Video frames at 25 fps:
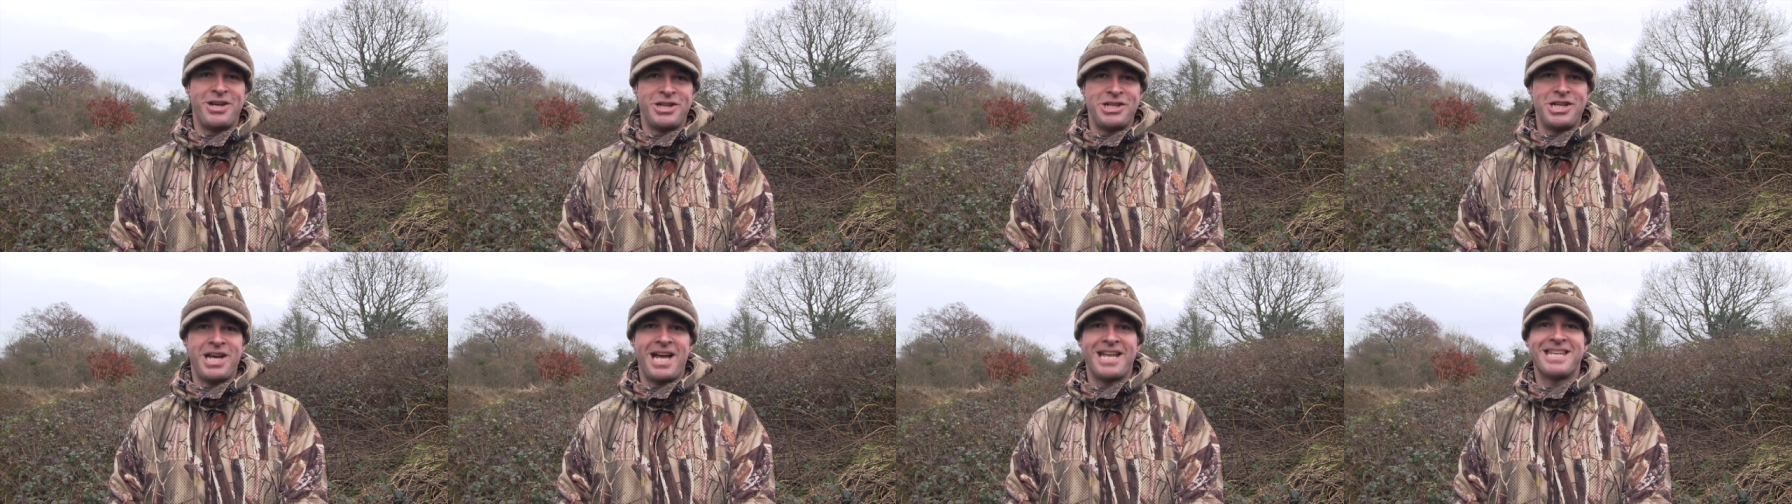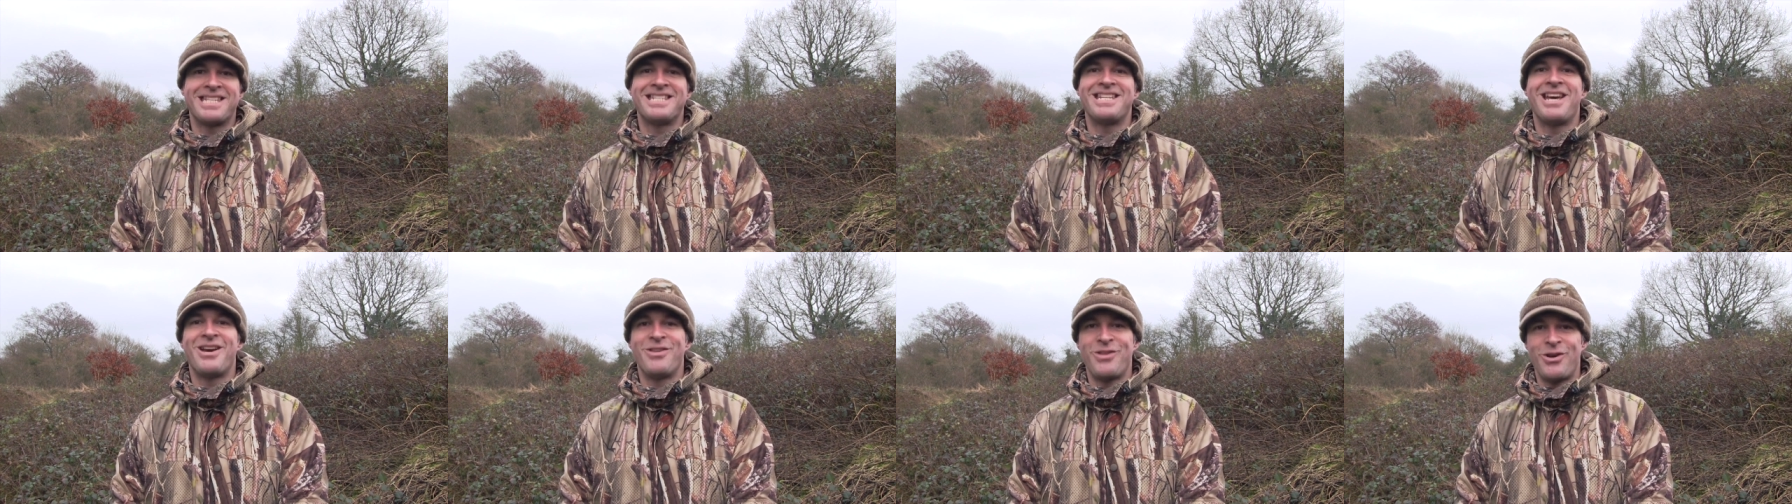
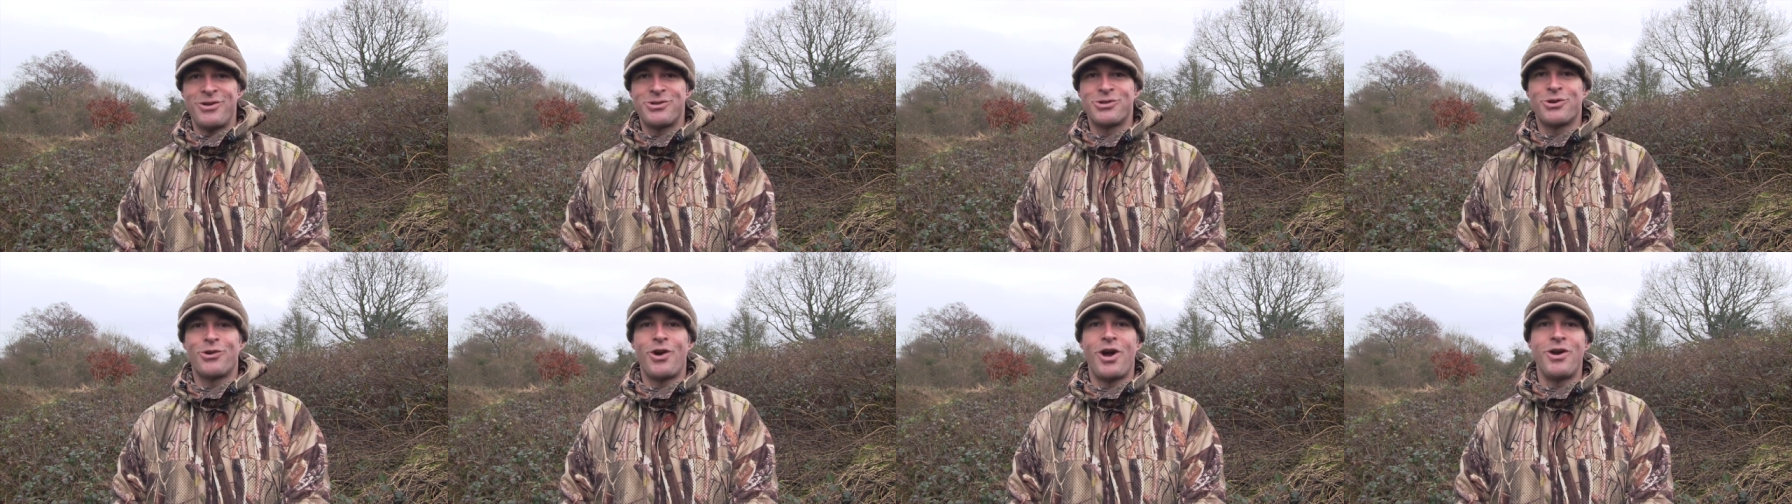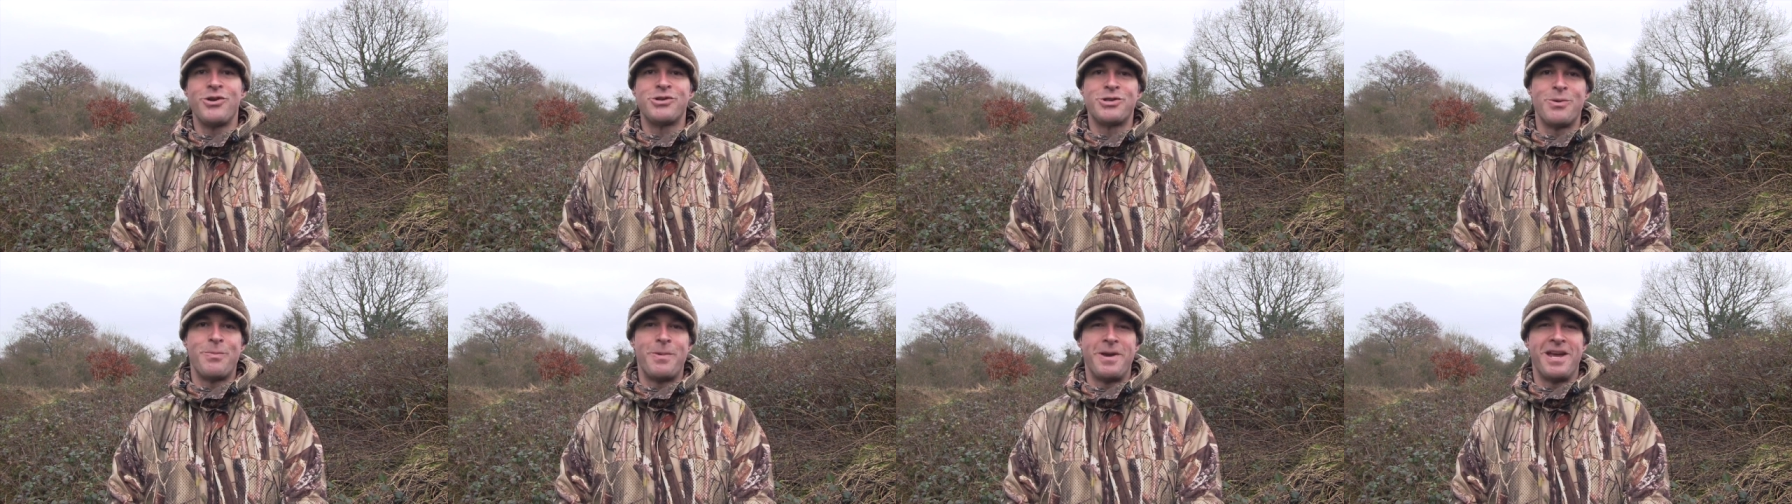chance now those
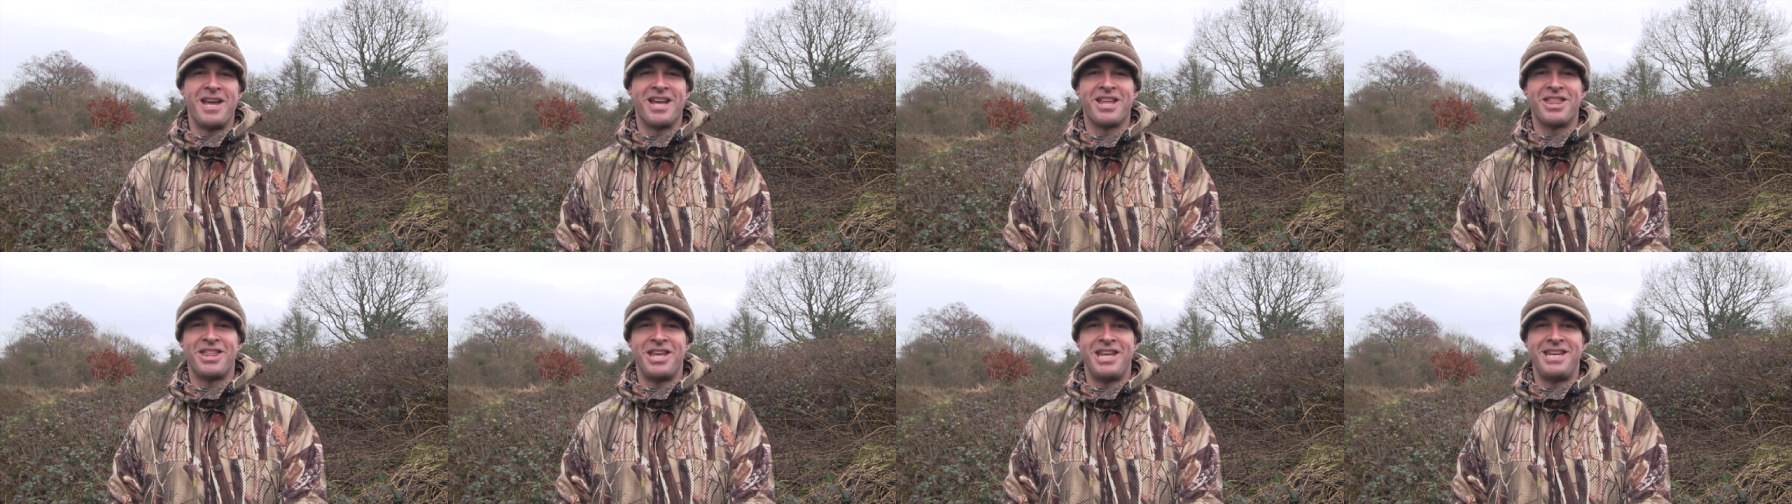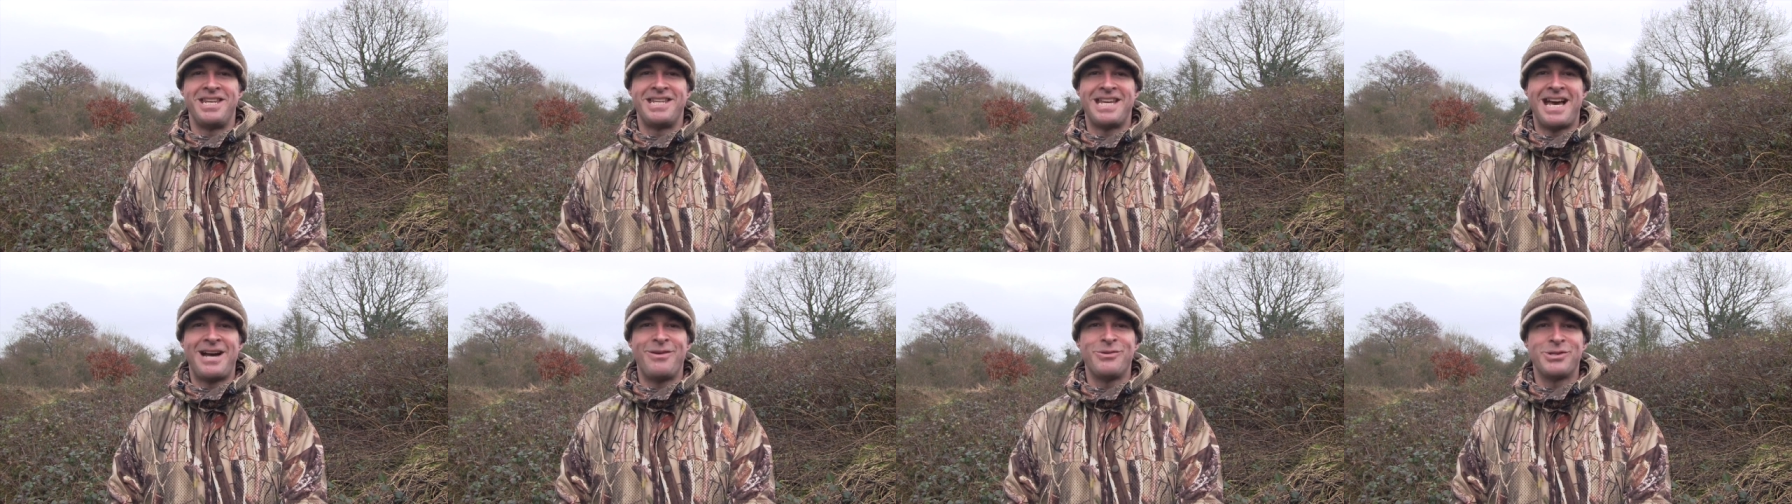crows are being
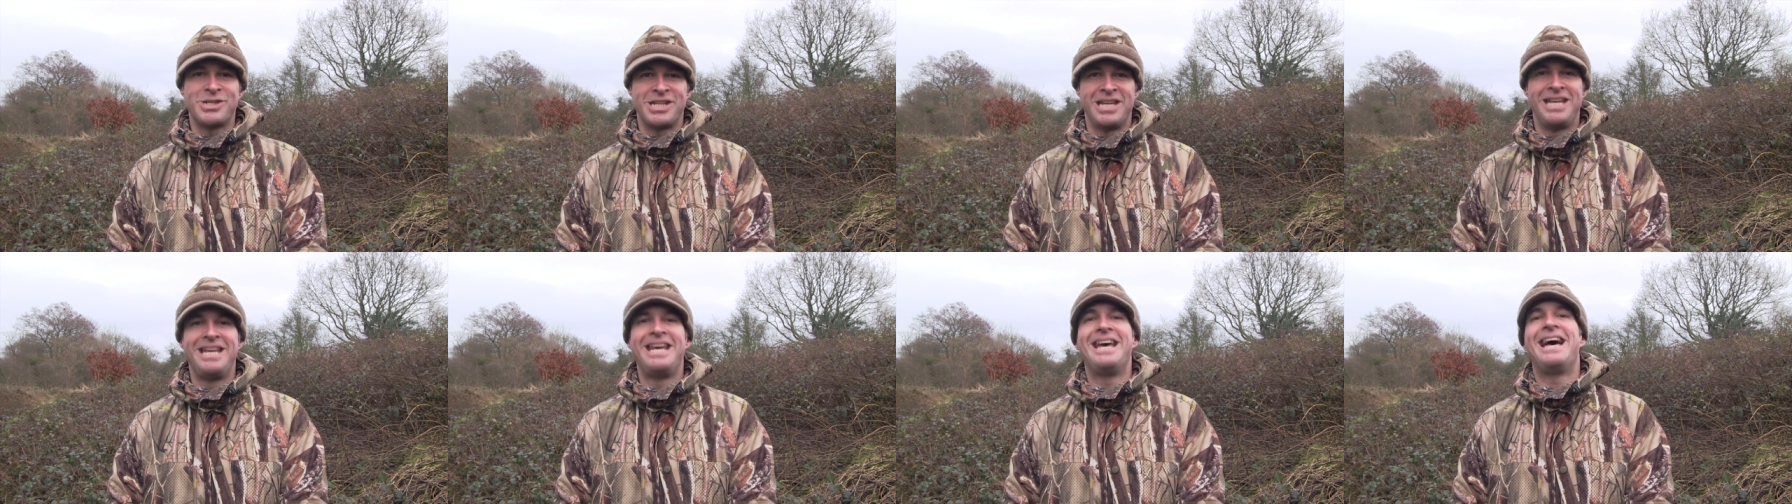thinned out.